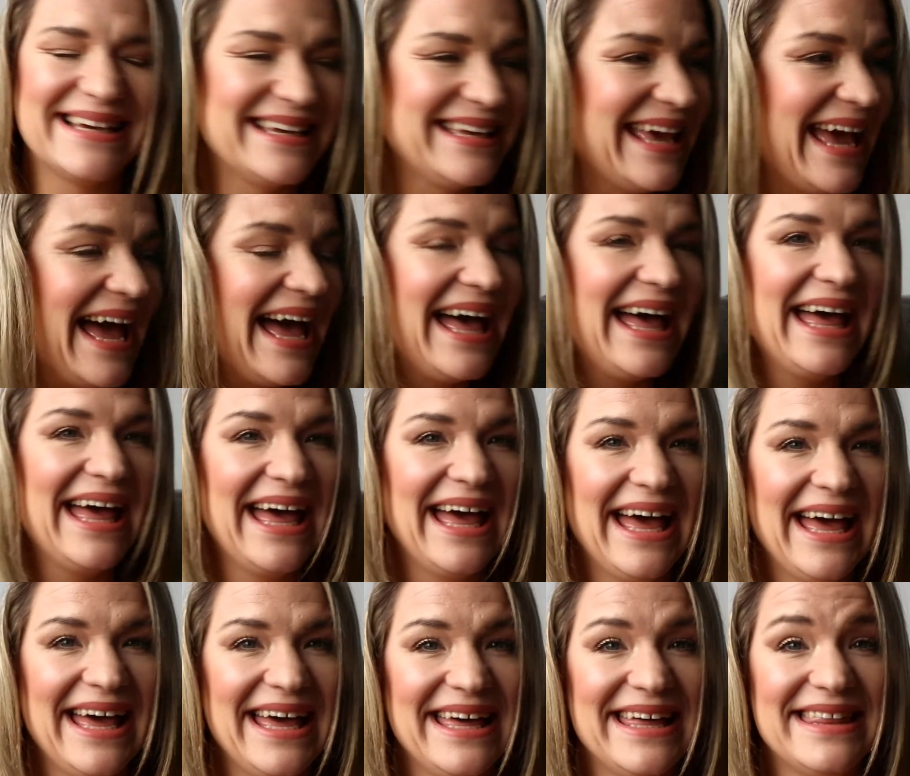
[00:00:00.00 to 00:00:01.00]
yeah,
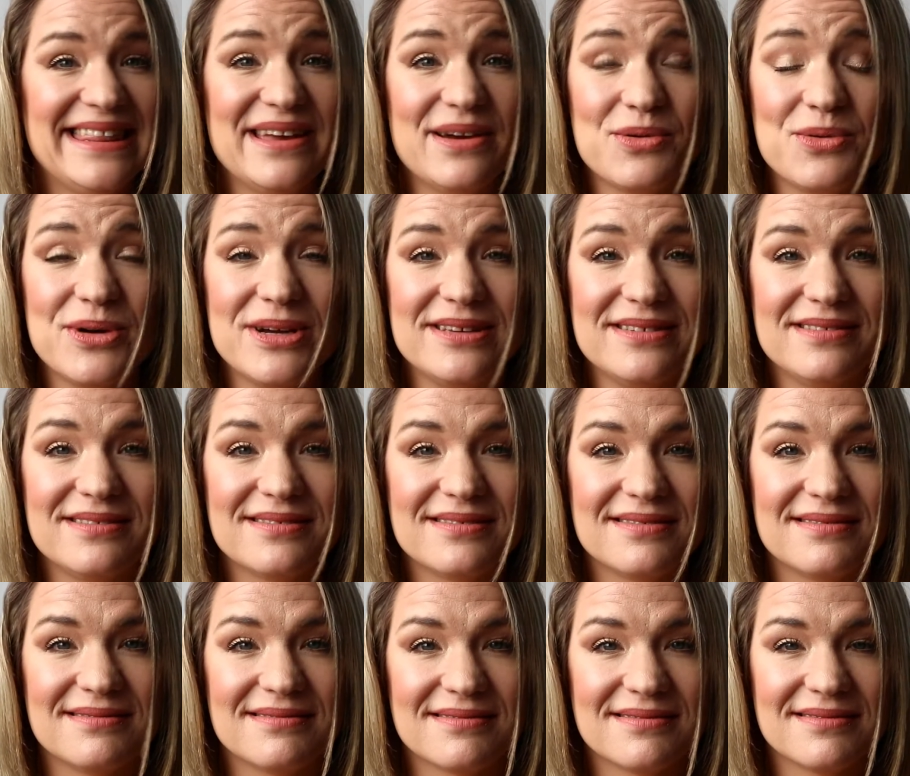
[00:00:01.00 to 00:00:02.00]
there was
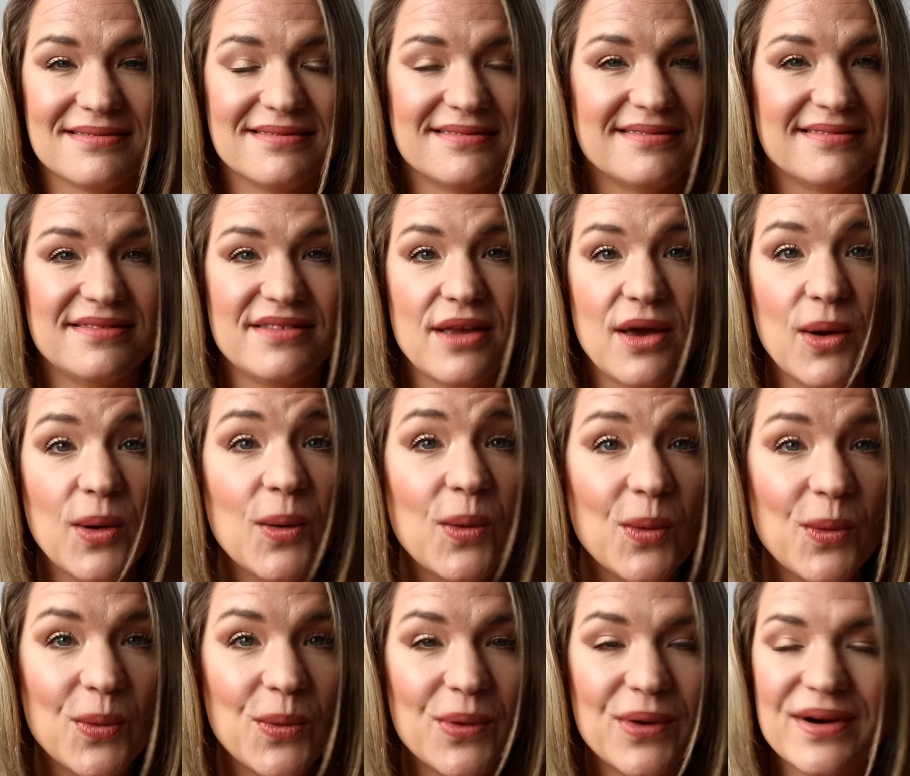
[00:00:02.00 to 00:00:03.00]

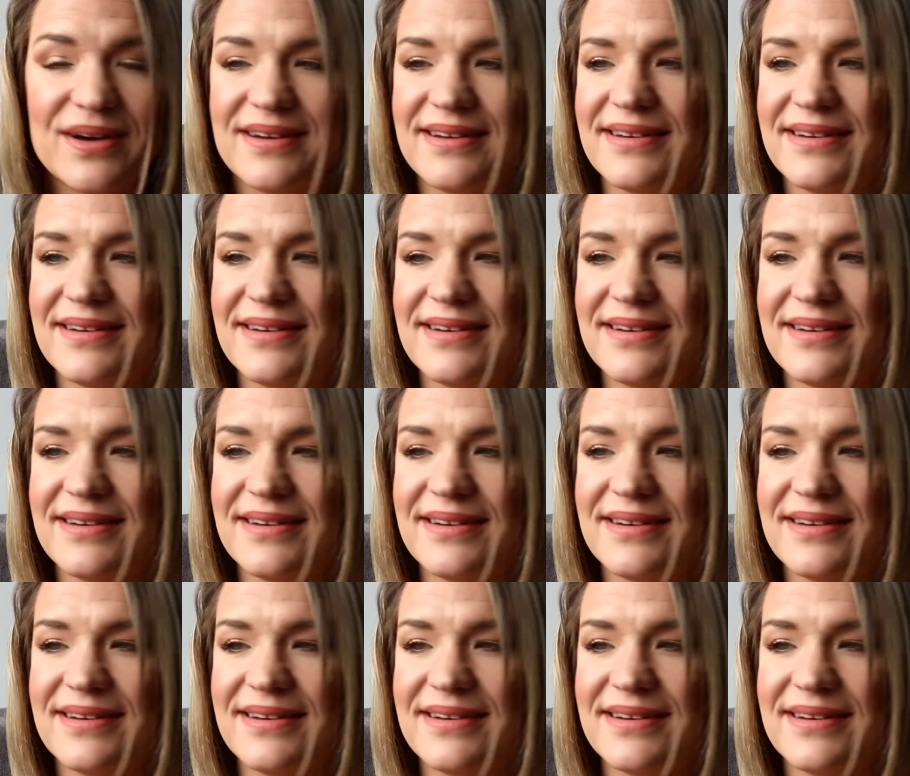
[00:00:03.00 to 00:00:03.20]
no,